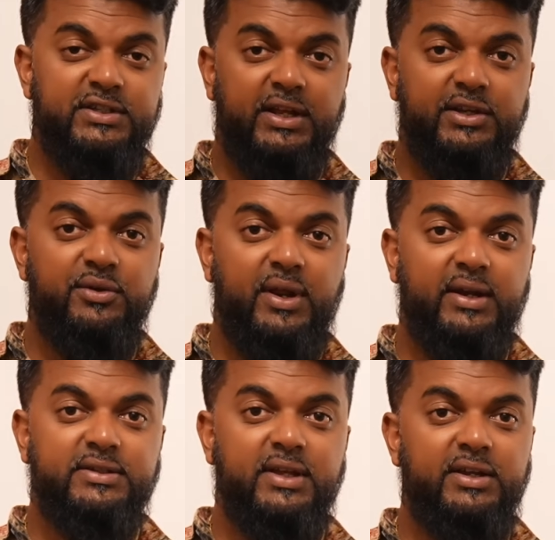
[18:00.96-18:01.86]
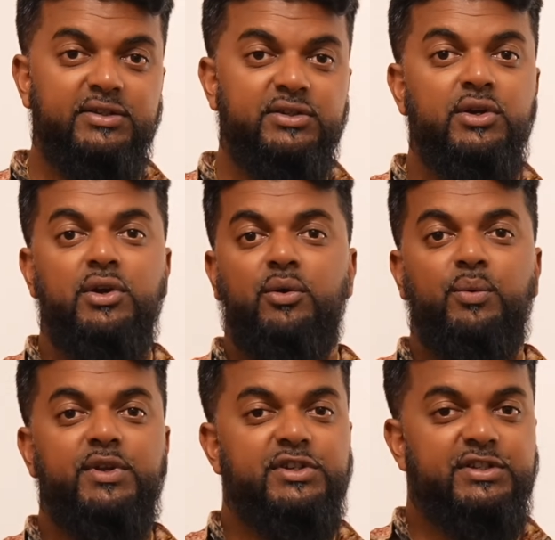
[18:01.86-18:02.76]
like the United States.
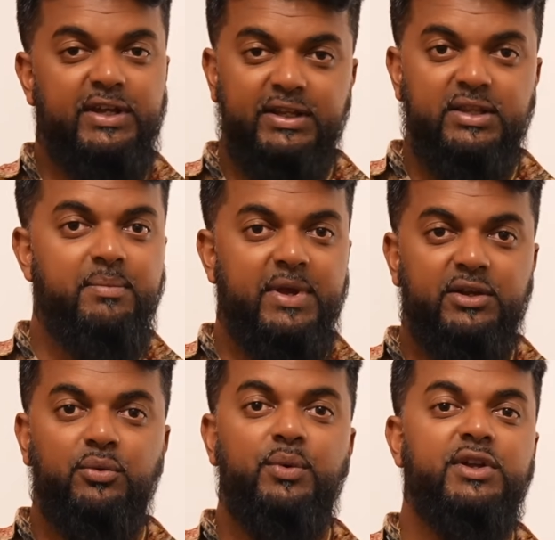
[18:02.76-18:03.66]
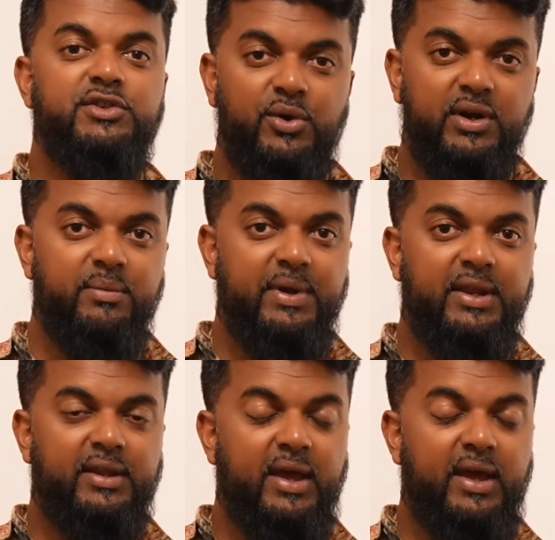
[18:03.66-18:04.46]
We just eat the meat, we enjoy the meat.